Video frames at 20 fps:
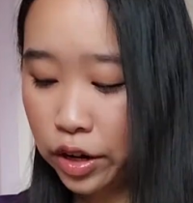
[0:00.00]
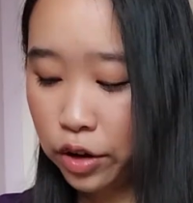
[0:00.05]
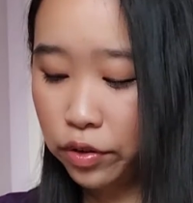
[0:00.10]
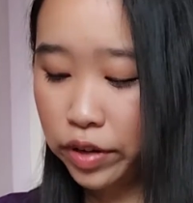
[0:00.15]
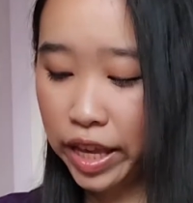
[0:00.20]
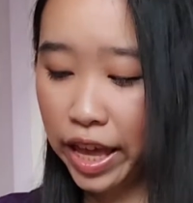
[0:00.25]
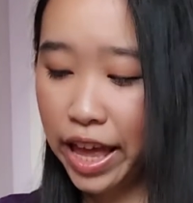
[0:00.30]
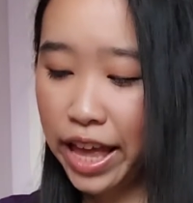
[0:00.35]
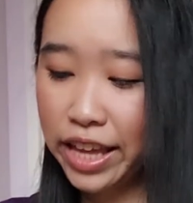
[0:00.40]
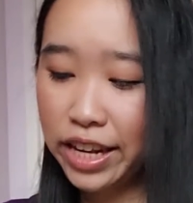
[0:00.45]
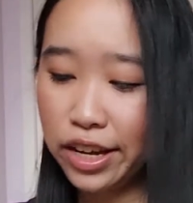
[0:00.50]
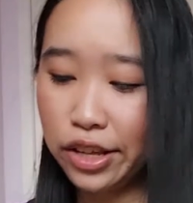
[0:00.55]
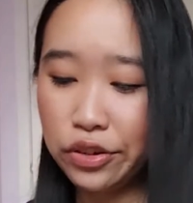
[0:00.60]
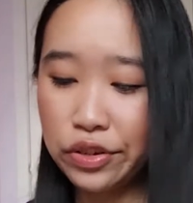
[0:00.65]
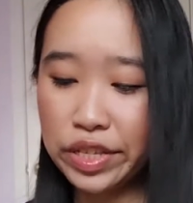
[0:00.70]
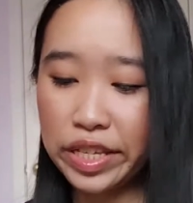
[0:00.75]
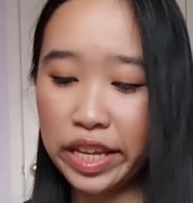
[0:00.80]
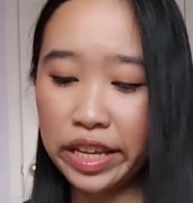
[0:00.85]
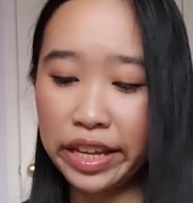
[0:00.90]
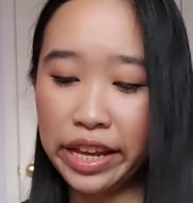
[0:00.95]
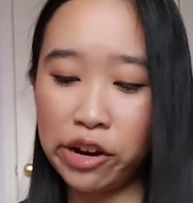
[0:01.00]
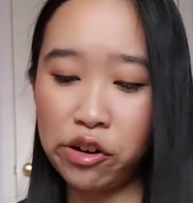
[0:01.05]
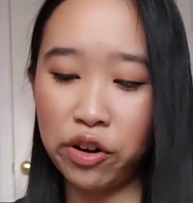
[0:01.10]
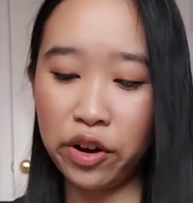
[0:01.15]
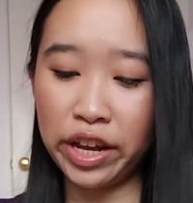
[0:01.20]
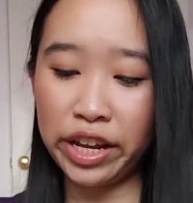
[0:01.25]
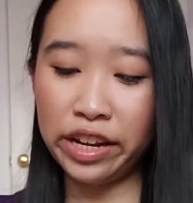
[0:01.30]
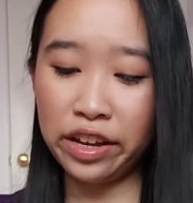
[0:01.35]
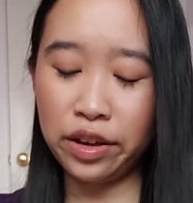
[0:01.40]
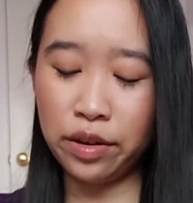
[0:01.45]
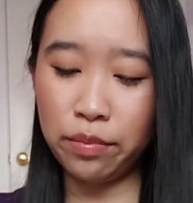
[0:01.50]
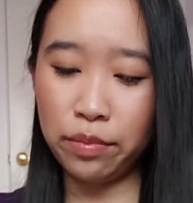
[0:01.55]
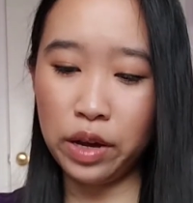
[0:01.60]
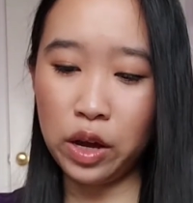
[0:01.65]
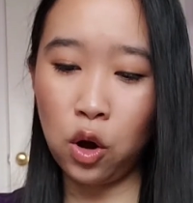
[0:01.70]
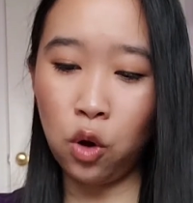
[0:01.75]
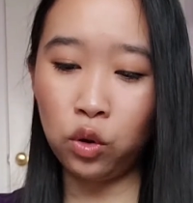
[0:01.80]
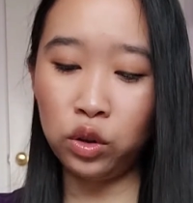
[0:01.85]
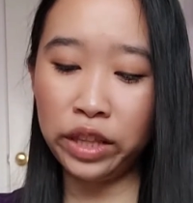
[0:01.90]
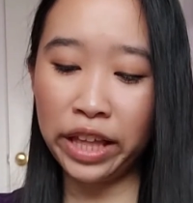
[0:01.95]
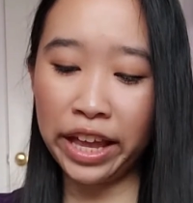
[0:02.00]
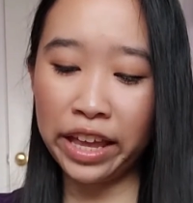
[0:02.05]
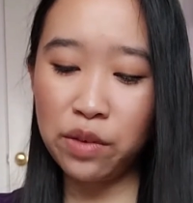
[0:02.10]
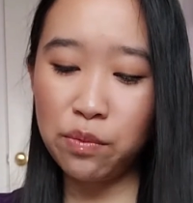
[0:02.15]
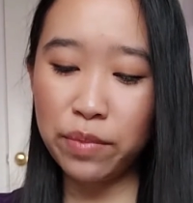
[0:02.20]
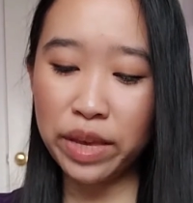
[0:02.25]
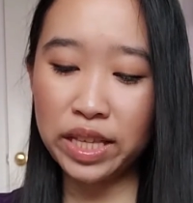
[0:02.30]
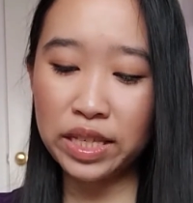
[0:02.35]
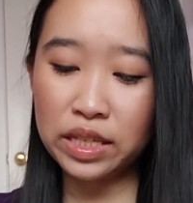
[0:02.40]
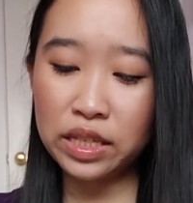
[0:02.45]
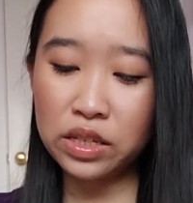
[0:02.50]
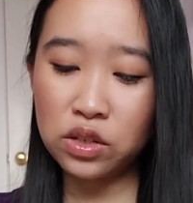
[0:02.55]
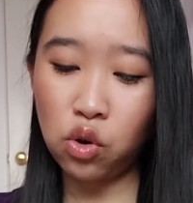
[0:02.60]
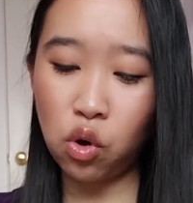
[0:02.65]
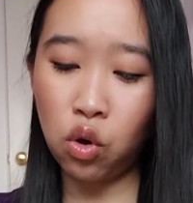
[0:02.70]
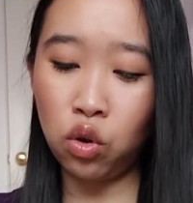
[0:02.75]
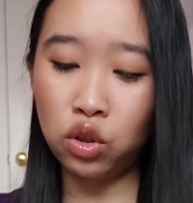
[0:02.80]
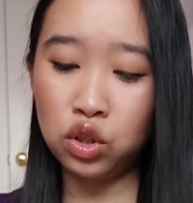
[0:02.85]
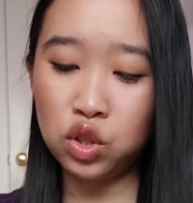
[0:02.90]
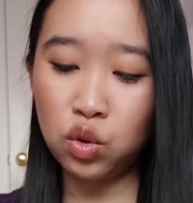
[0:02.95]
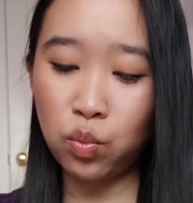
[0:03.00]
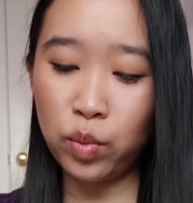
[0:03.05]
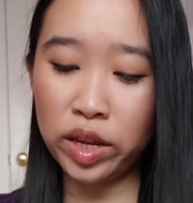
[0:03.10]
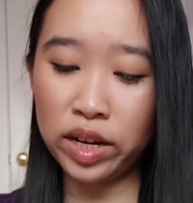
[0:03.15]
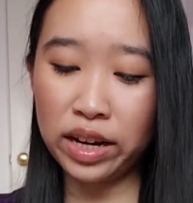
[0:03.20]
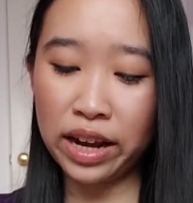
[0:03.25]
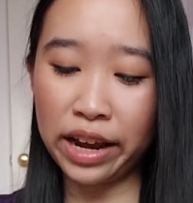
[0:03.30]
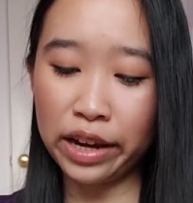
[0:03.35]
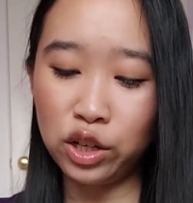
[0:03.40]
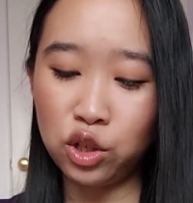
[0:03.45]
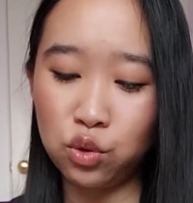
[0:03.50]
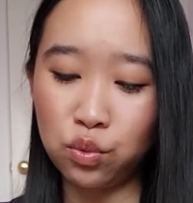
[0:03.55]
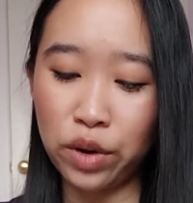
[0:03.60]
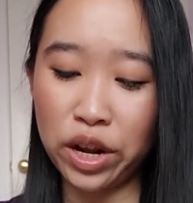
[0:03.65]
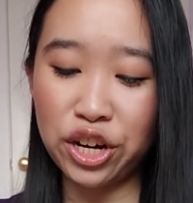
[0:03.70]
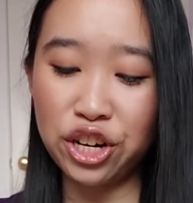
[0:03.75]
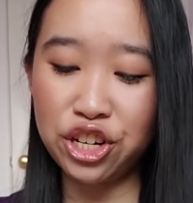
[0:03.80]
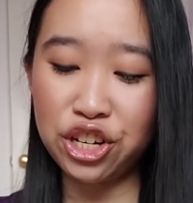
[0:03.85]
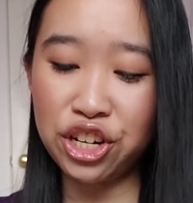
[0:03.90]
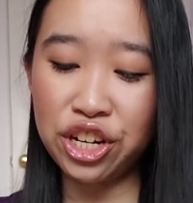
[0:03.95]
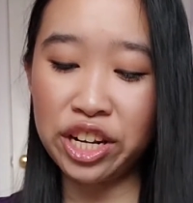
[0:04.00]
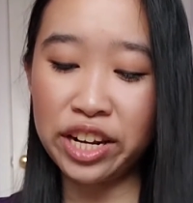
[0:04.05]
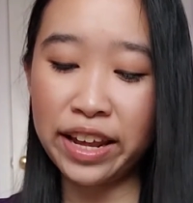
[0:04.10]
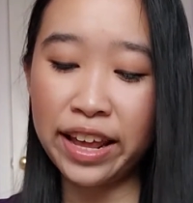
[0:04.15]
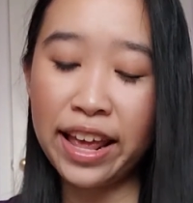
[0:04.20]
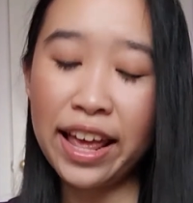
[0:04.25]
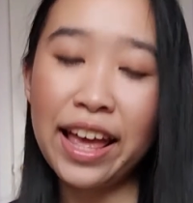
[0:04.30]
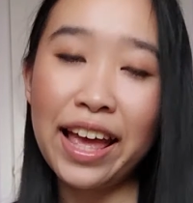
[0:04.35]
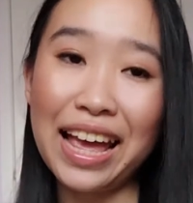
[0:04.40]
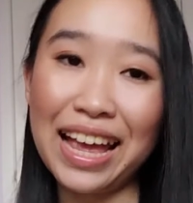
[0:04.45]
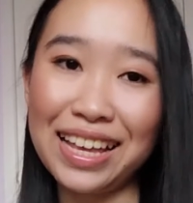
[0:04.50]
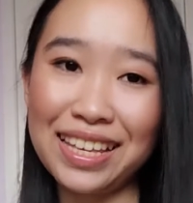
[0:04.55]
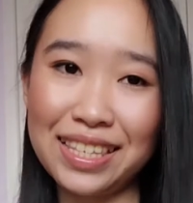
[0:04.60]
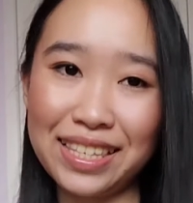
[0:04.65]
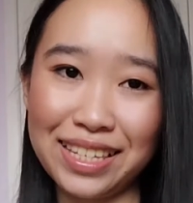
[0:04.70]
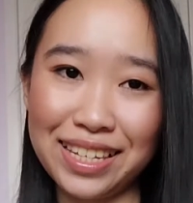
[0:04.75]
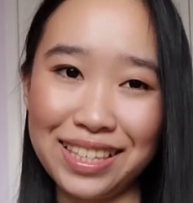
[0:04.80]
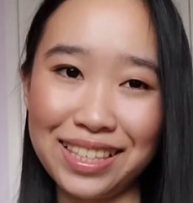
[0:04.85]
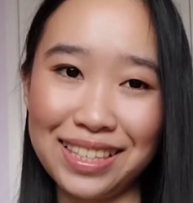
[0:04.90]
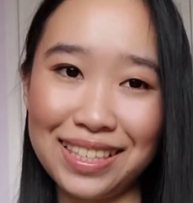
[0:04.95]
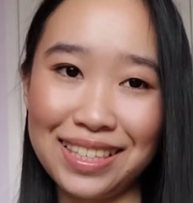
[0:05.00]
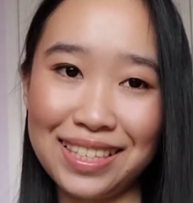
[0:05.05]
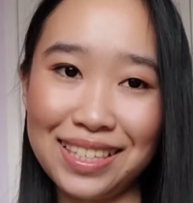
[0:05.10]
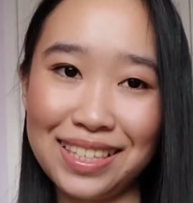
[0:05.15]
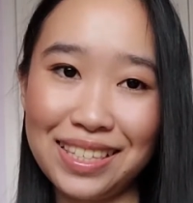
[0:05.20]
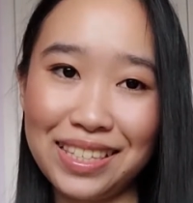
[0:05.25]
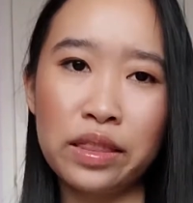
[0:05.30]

Okay, another skincare item, Olay Mist Ultimate Hydration Essence.